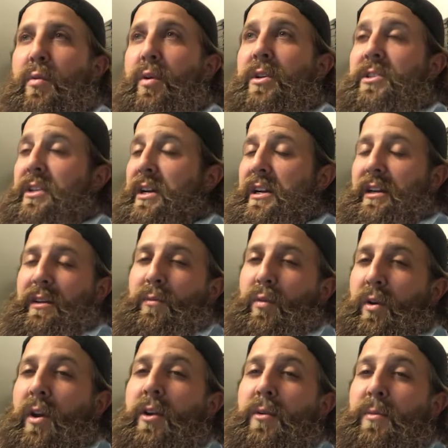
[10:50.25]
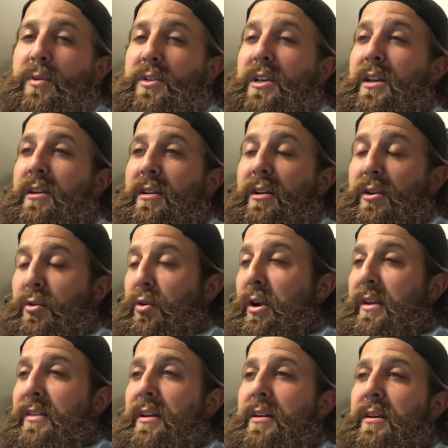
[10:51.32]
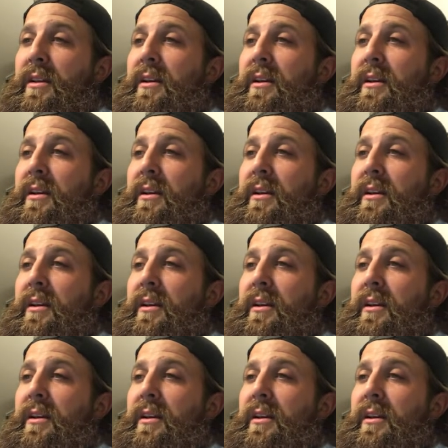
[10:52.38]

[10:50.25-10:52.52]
which I 100% agree that